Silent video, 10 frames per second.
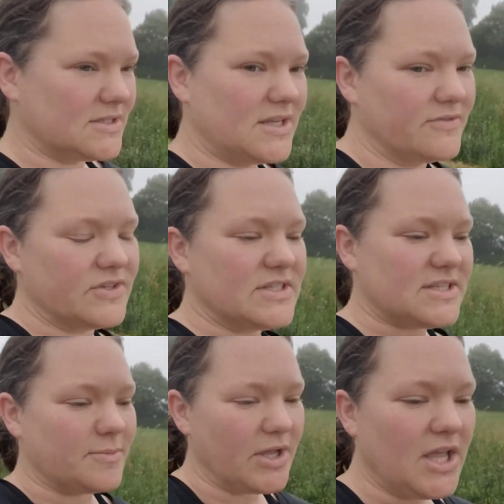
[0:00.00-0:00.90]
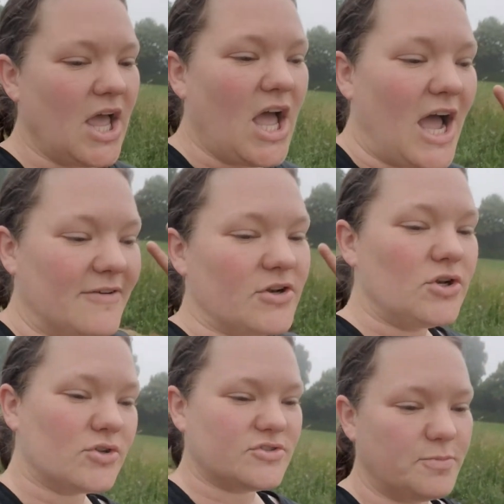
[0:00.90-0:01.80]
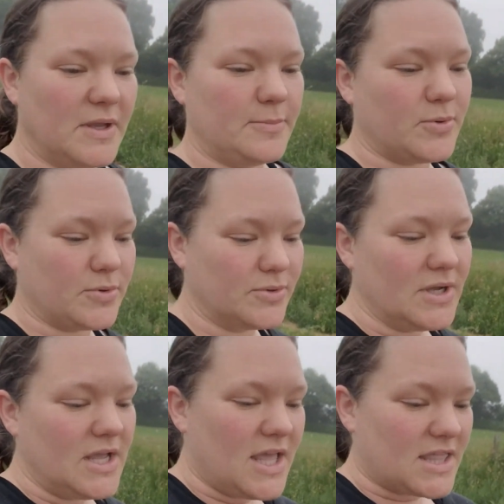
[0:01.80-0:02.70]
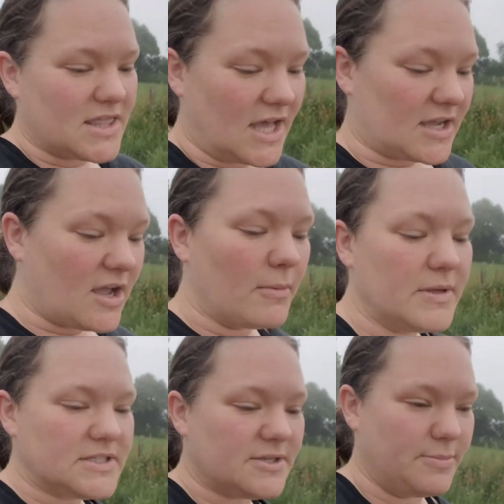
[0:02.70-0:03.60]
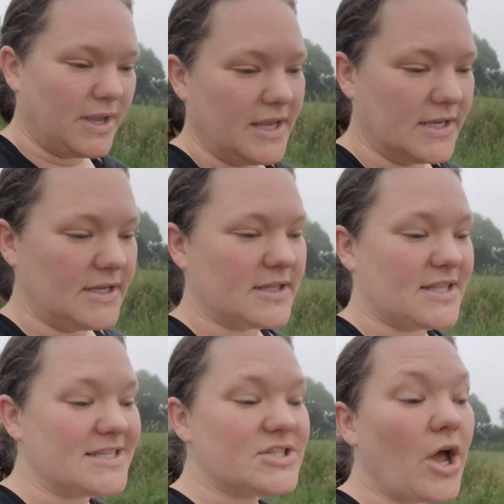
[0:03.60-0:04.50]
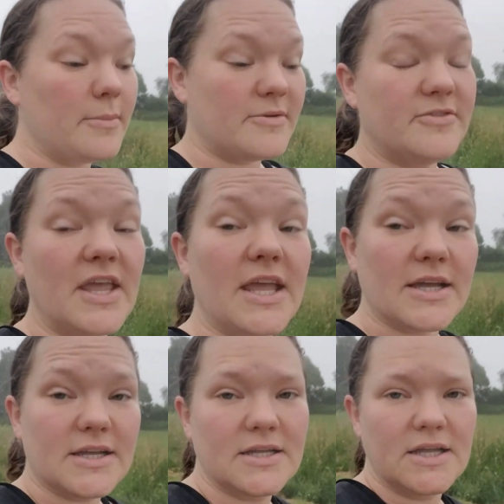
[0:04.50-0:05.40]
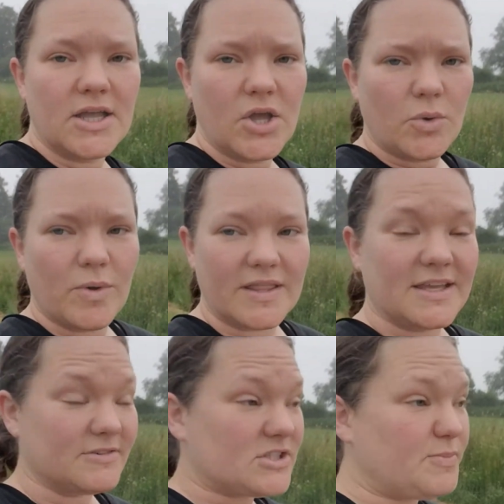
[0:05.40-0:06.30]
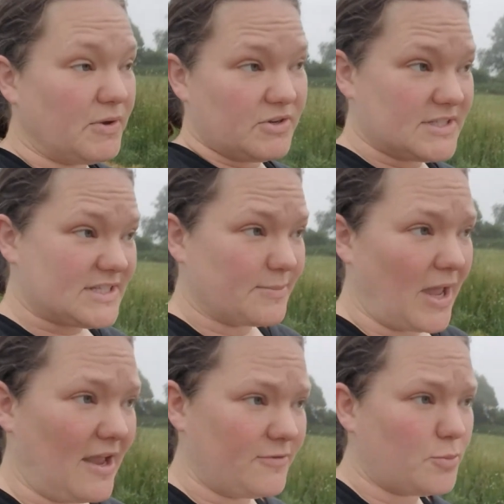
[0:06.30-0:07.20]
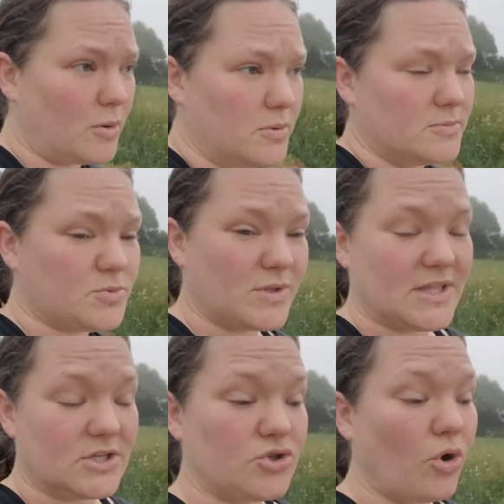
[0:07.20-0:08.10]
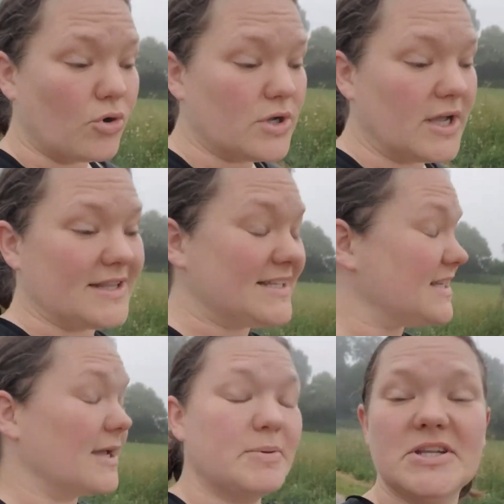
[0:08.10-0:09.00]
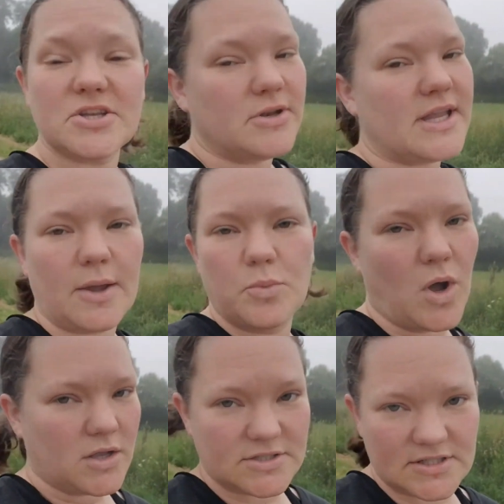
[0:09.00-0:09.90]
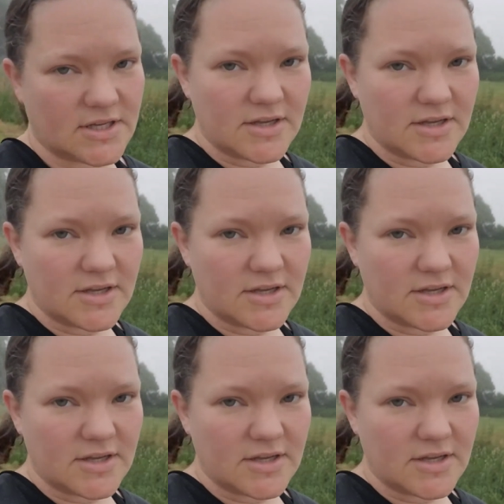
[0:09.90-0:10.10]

I have a lot of people that are coming to me this time of year where they're experiencing behaviour problems with their dog, and they're saying, but it's only getting worse.